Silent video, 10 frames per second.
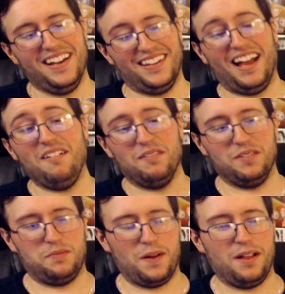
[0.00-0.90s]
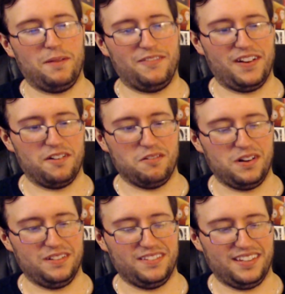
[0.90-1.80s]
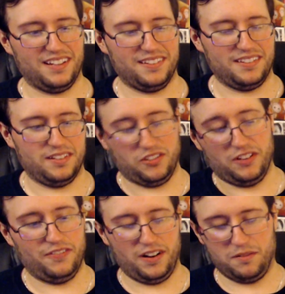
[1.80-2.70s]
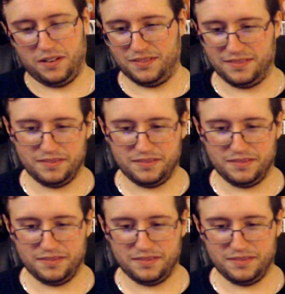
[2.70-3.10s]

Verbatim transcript: That one was probably my favorite one since the Street Fighter one.